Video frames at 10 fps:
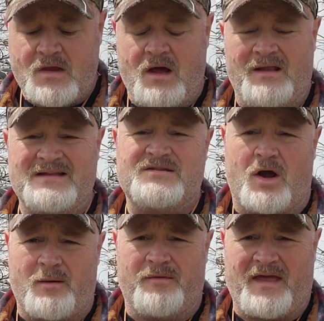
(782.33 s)
Let's
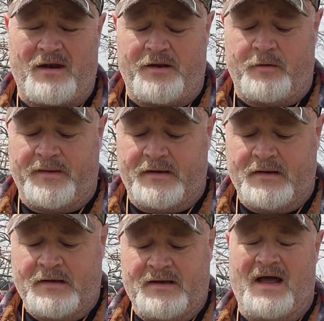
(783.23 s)
talk about that a little bit.
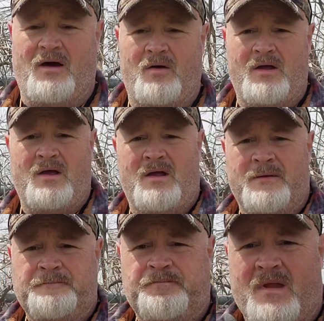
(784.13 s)
Now,
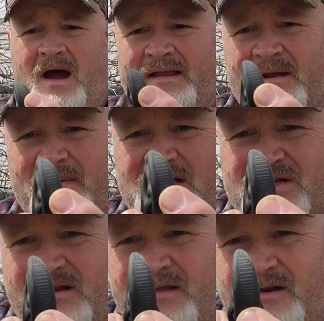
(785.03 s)
I did mention